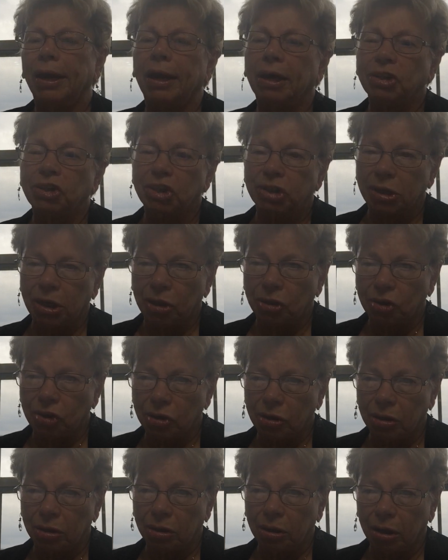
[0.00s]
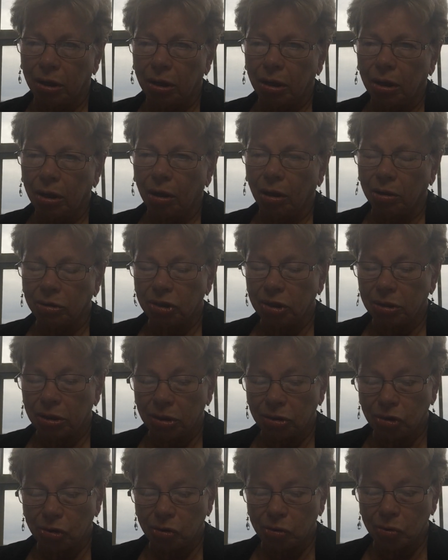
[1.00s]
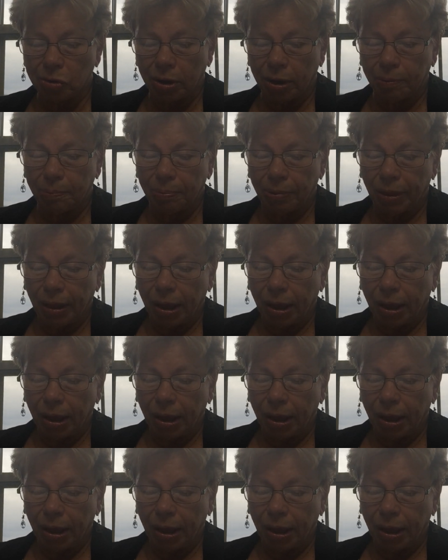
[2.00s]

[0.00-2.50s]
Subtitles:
extension onto this trip,